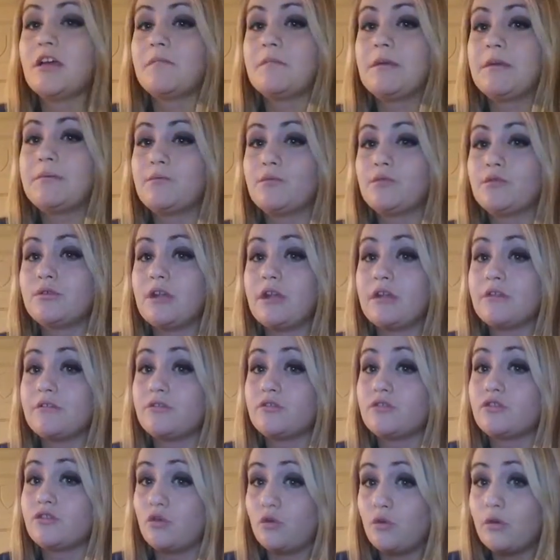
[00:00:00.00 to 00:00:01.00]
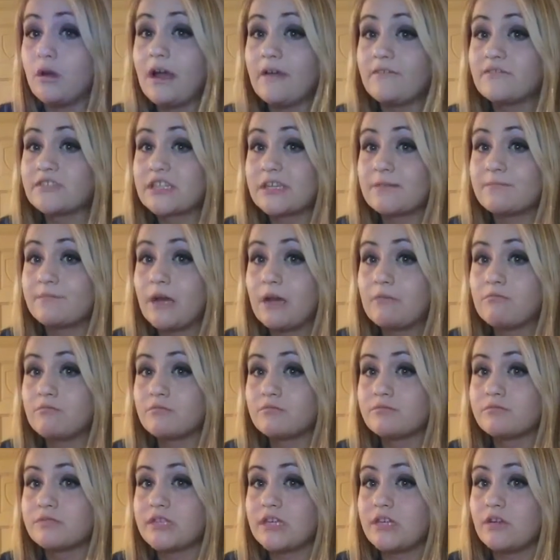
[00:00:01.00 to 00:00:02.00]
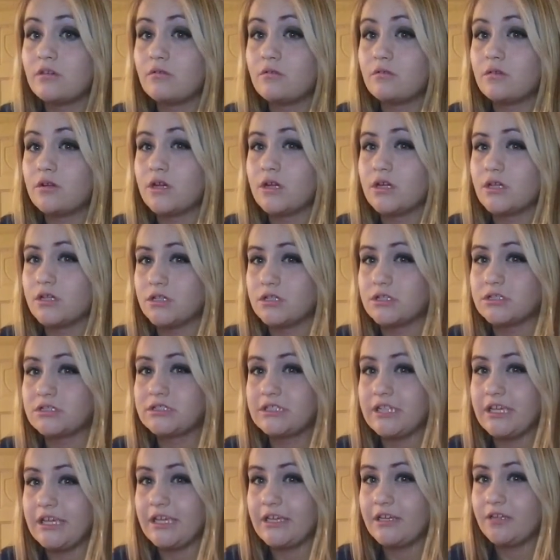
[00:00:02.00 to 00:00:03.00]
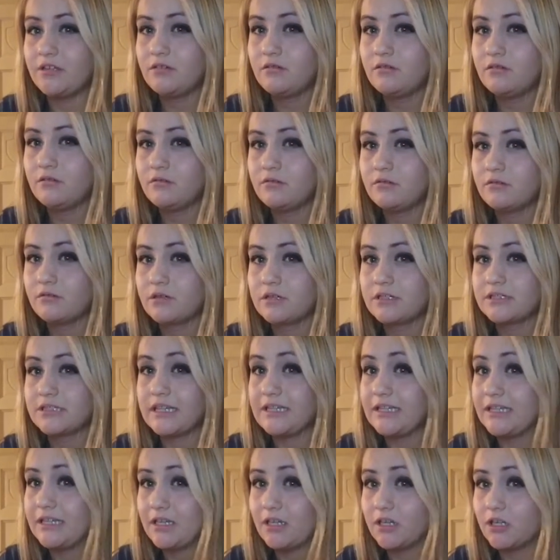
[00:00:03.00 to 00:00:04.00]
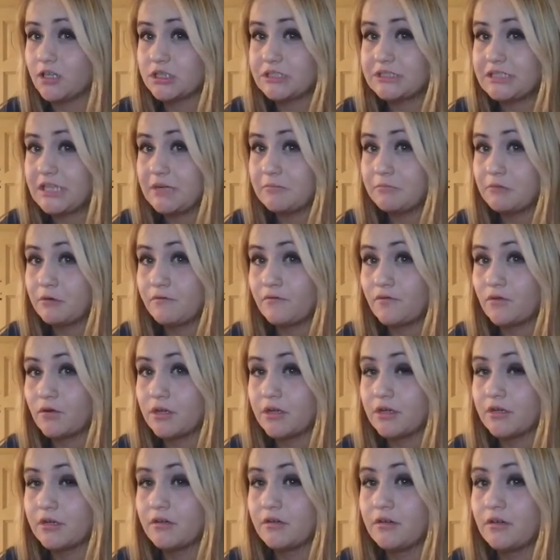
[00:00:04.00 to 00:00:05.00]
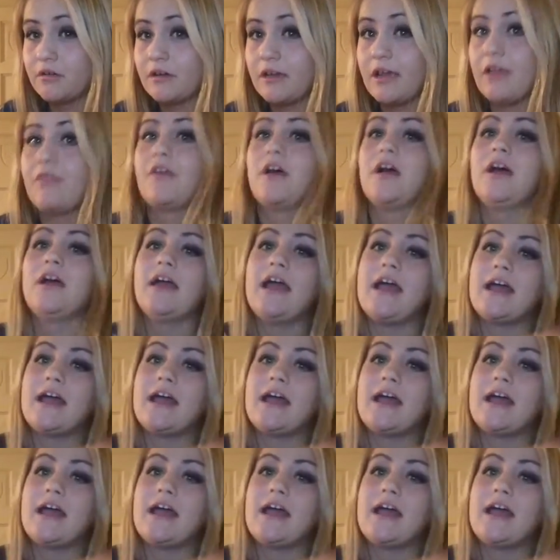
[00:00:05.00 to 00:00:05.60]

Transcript: people that don't have skin problems, they don't understand, because I didn't understand before. I thought